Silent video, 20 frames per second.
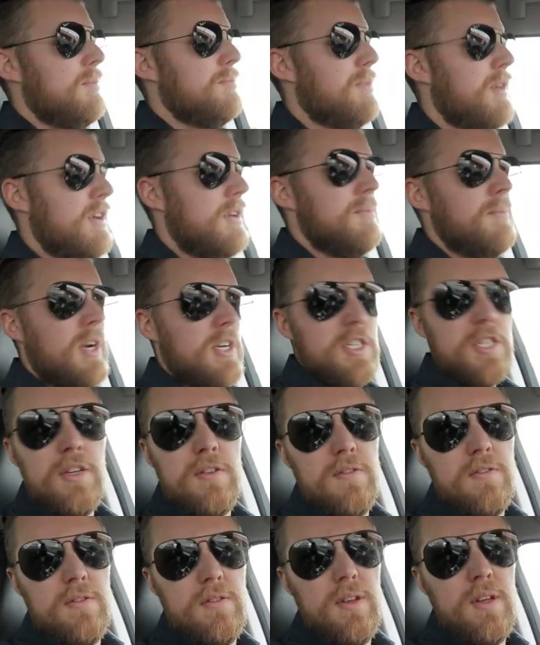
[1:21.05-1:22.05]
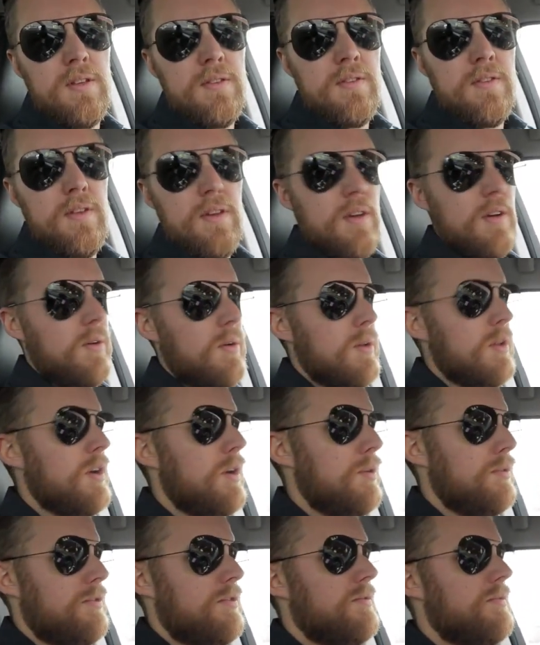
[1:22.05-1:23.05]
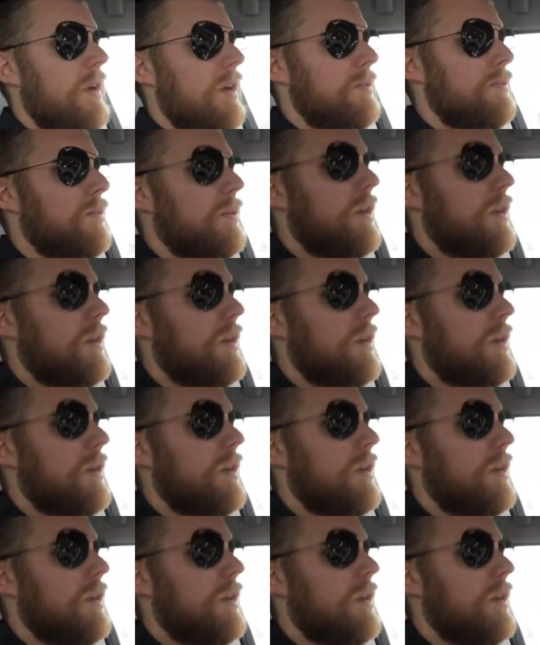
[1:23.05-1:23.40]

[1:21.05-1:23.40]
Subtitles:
Pretty much it all goes around